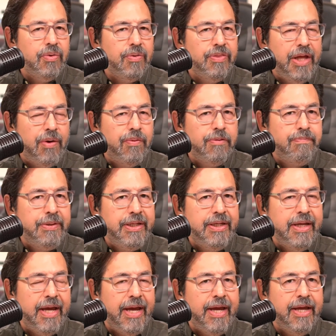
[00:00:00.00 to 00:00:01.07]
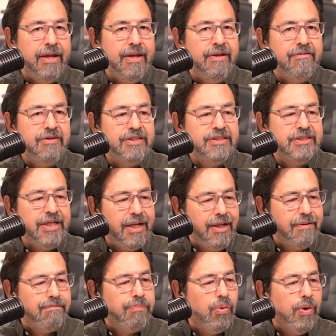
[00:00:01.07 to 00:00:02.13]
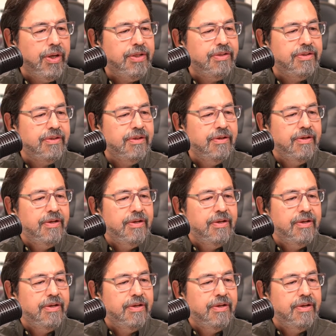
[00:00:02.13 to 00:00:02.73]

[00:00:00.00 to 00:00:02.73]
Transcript: that would be a selling point,